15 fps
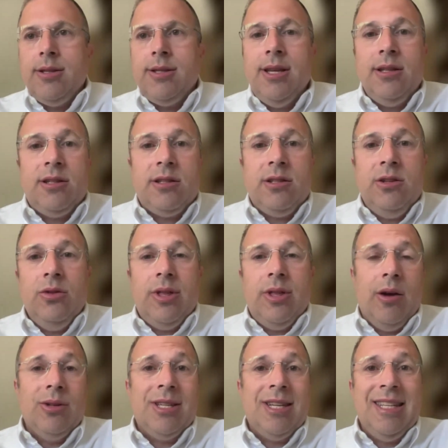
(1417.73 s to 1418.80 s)
since
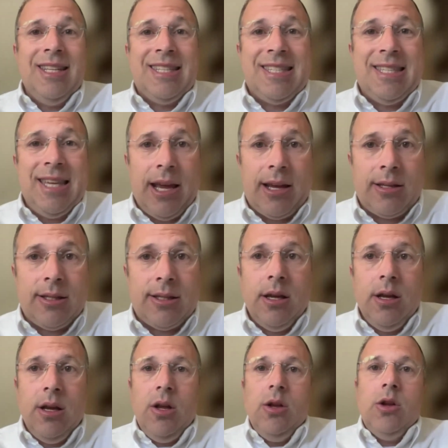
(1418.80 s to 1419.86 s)

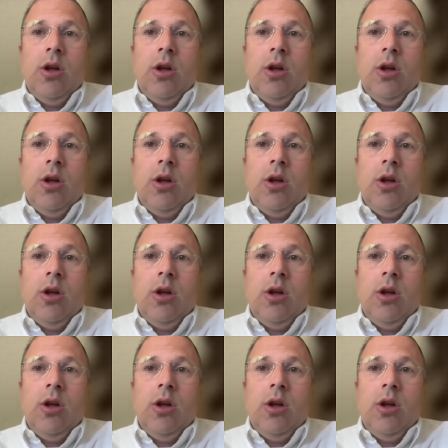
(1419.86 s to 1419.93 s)
2006